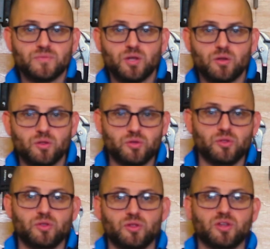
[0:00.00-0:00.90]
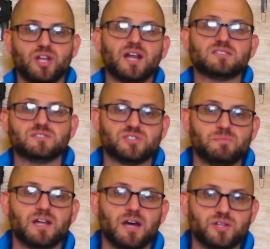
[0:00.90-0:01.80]
you know, the kinetics of
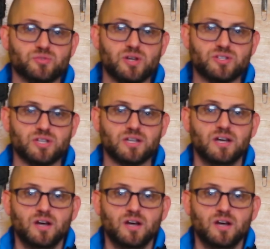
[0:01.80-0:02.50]
cement hydration,